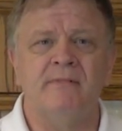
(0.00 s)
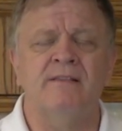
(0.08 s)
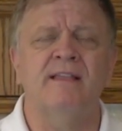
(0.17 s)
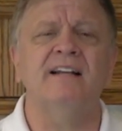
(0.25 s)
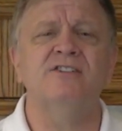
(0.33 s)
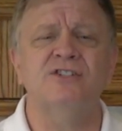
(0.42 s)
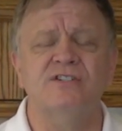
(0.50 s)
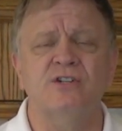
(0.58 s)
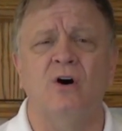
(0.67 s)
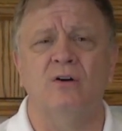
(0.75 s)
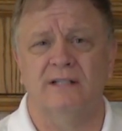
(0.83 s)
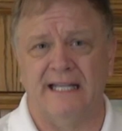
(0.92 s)
That's just
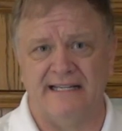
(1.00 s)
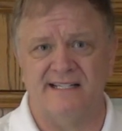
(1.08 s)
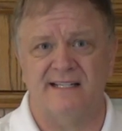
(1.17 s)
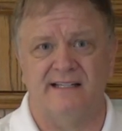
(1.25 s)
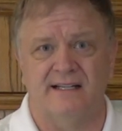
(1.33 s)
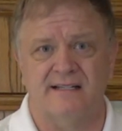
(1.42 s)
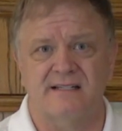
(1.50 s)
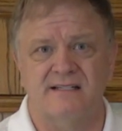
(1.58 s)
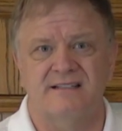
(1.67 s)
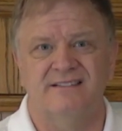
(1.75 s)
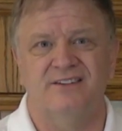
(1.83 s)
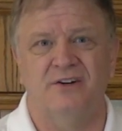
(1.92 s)
called
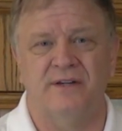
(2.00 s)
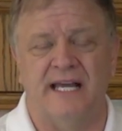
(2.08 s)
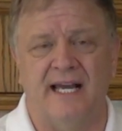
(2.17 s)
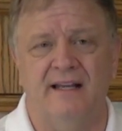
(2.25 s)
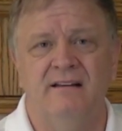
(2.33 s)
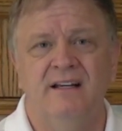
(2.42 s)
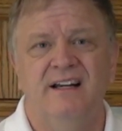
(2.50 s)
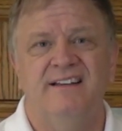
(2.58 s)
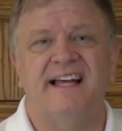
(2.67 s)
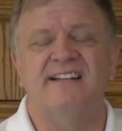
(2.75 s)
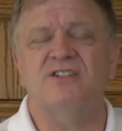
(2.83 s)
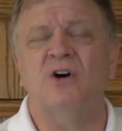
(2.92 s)
laziness, okay?
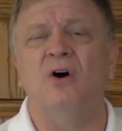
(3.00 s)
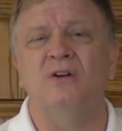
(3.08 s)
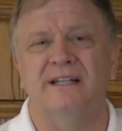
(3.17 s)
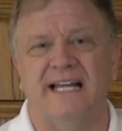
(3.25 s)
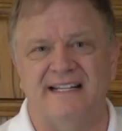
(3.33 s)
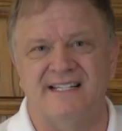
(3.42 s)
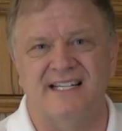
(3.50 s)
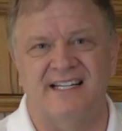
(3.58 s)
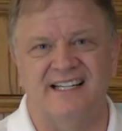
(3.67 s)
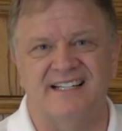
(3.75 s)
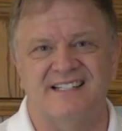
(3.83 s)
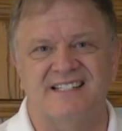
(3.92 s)
That's called
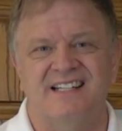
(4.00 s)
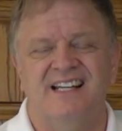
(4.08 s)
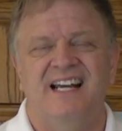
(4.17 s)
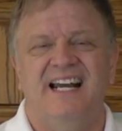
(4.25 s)
laziness.